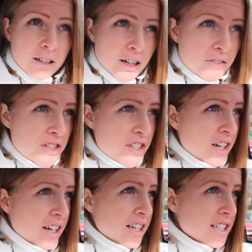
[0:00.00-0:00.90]
half the
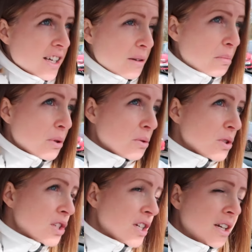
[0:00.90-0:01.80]
sky is like
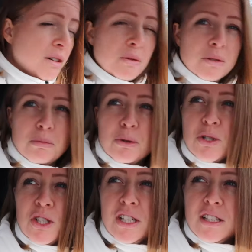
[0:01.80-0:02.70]
bluishy.
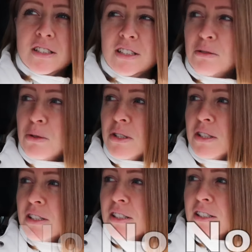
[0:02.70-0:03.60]
Bluishy? Is that a word?
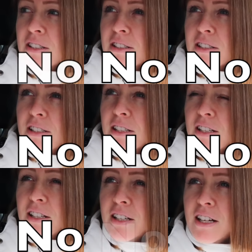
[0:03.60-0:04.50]
No.
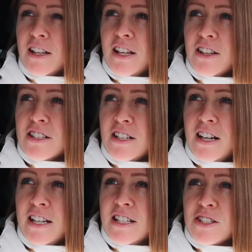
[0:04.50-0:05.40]
And the other
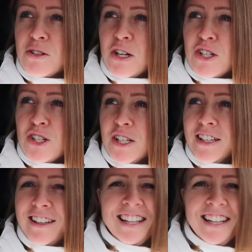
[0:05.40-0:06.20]
sky is greyishy.